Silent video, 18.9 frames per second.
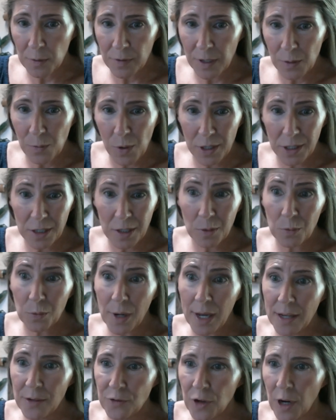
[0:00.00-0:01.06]
if I wanted a
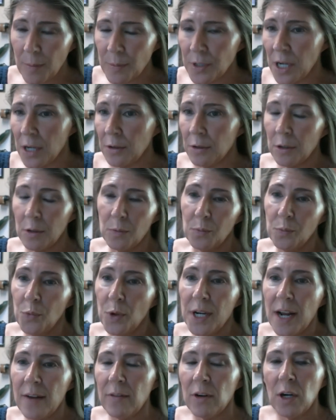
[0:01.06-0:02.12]
red drop shadow or
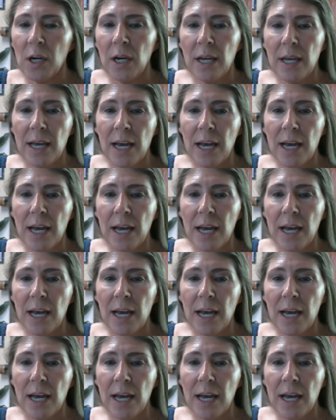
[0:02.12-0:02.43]
whatever.